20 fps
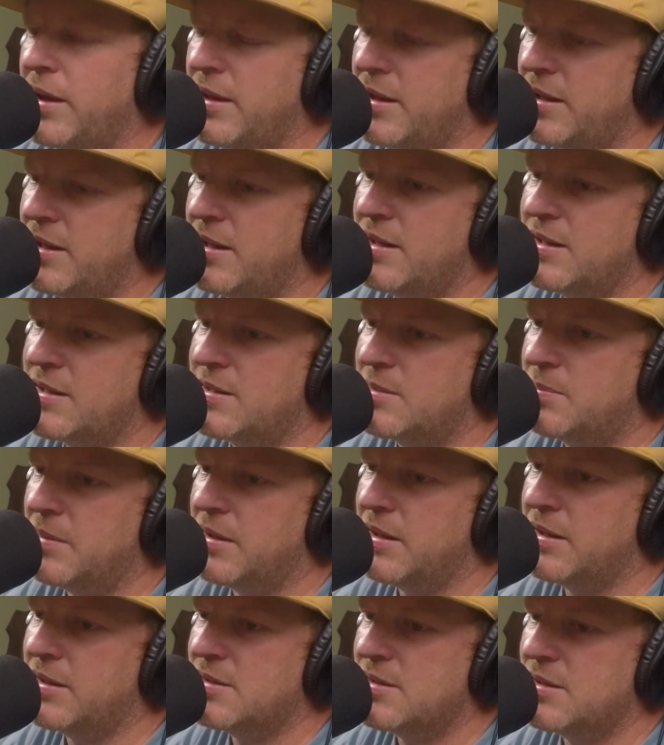that he
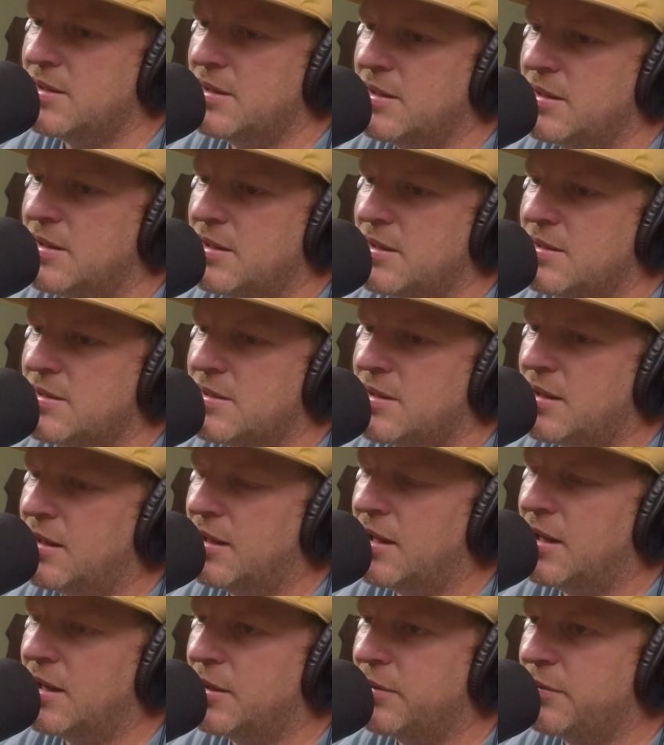explains it, is a
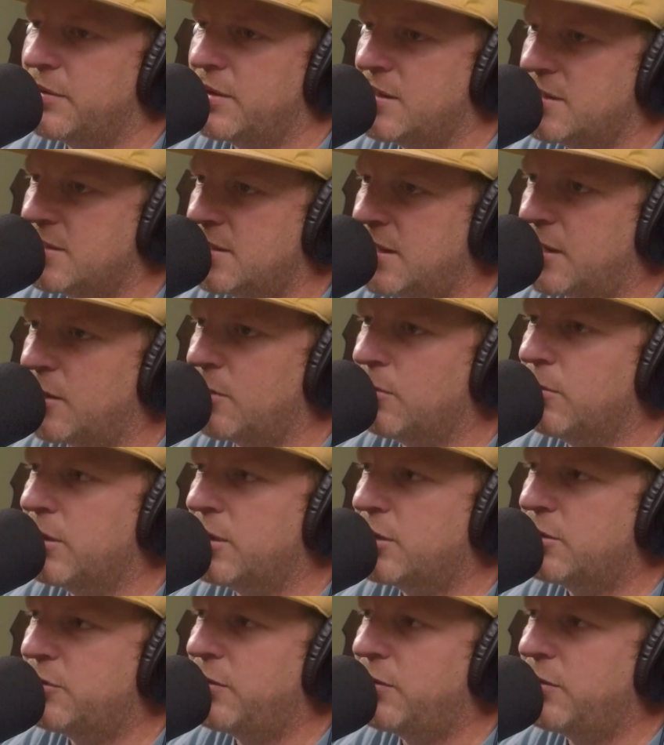lot of it is like a rush